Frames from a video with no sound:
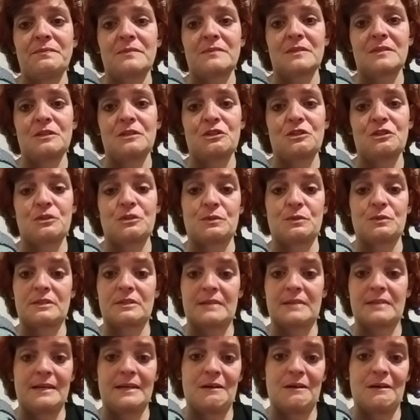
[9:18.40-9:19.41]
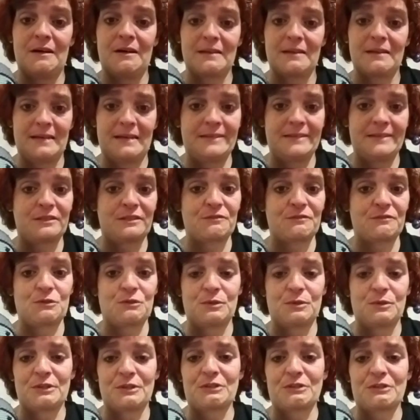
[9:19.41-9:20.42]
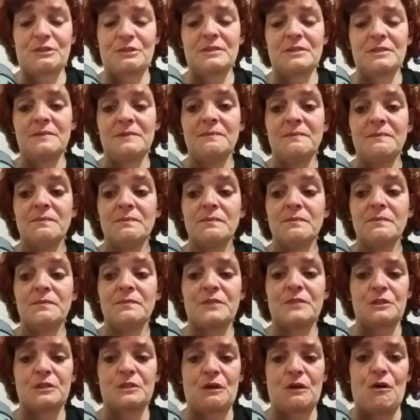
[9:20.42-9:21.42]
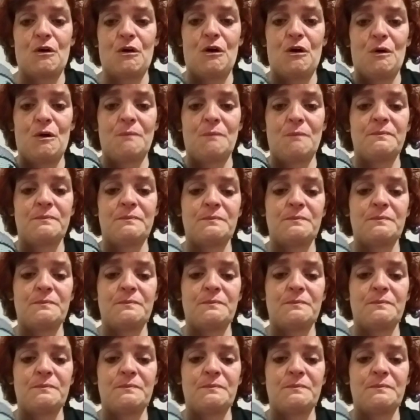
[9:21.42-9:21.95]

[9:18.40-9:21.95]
suicide hotlines, of course, to call.